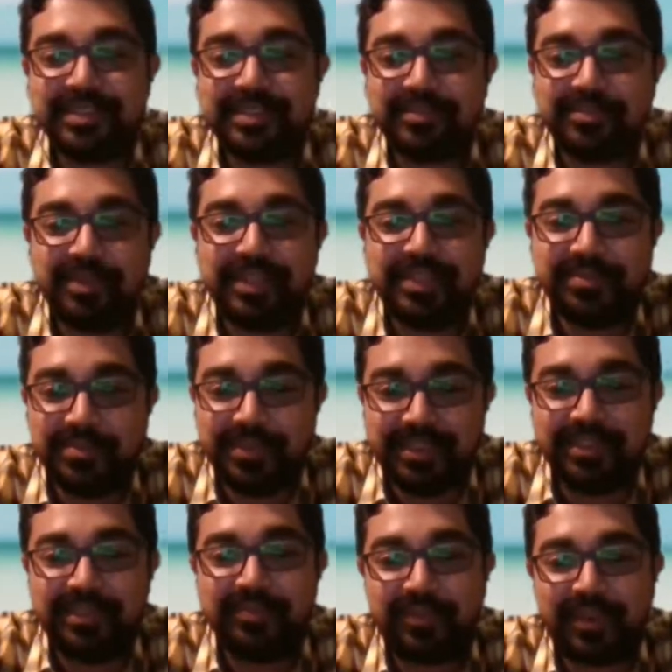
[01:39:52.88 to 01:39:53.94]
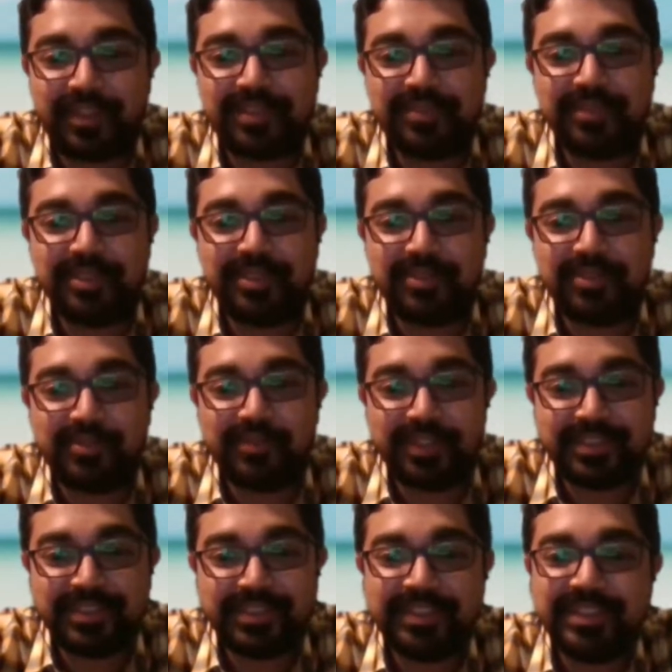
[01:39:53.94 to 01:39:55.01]
please be fast with your
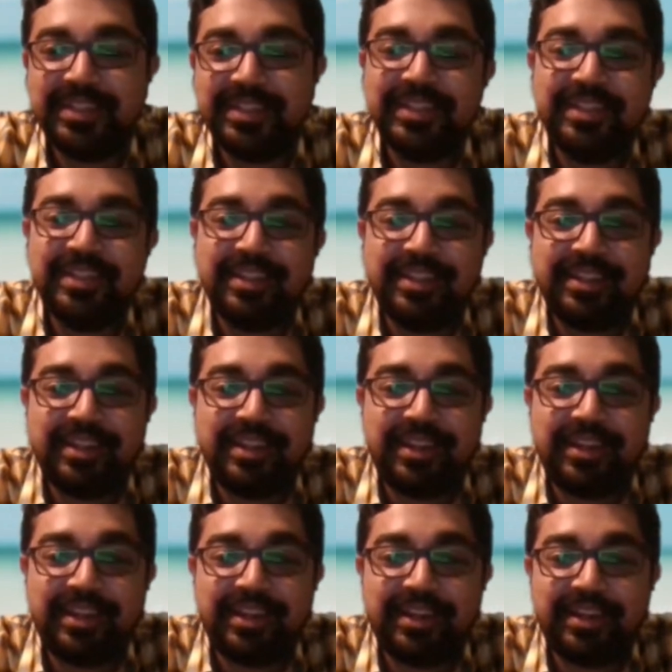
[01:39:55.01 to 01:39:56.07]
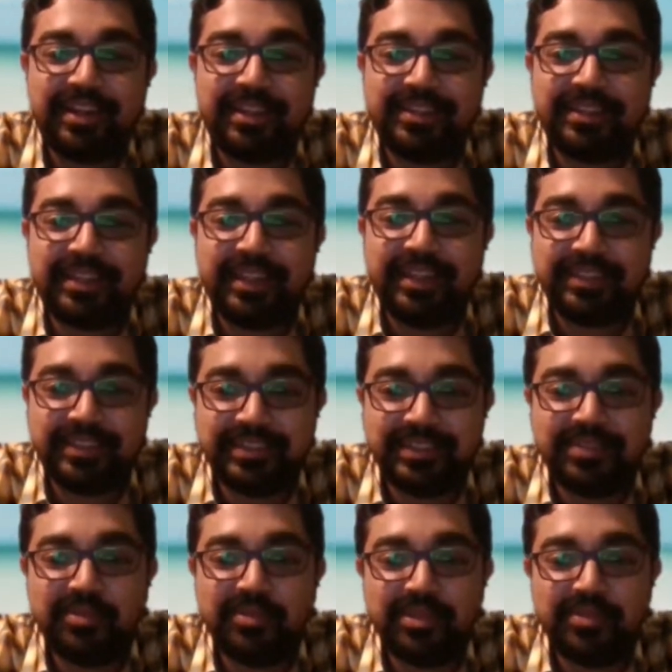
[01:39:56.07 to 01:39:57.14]
question. This
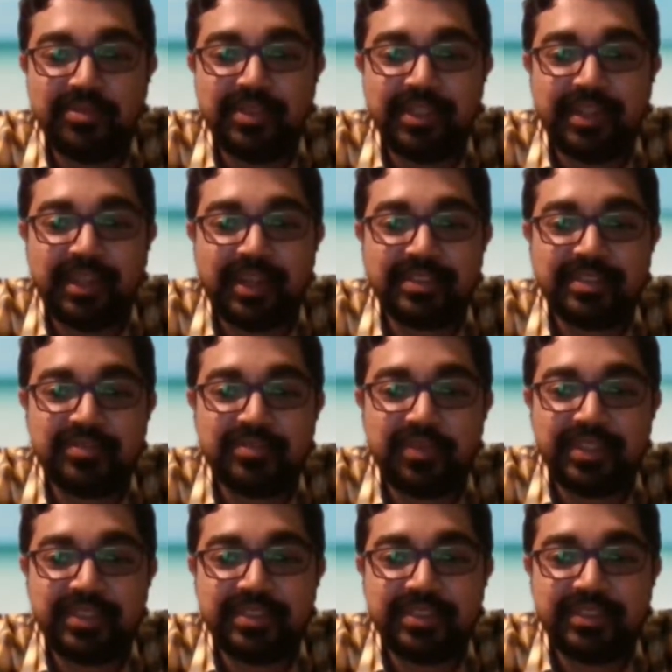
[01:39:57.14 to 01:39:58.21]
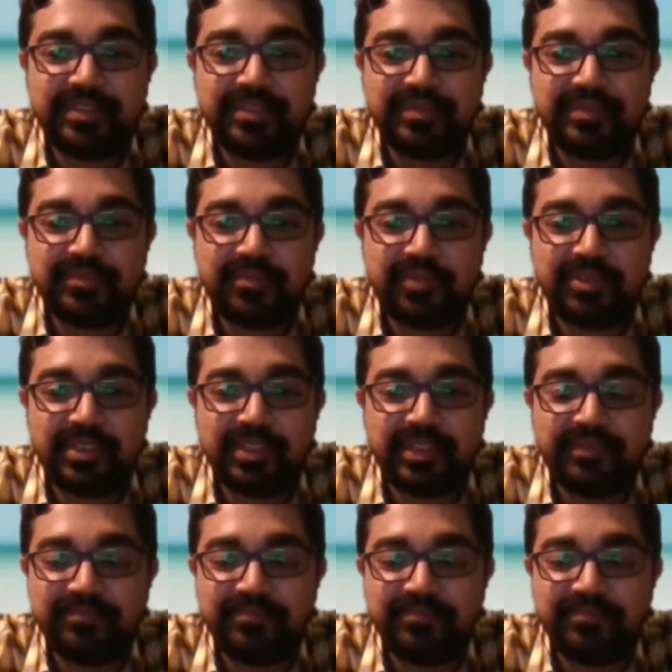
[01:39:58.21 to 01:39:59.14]
is going to be the last question for the day.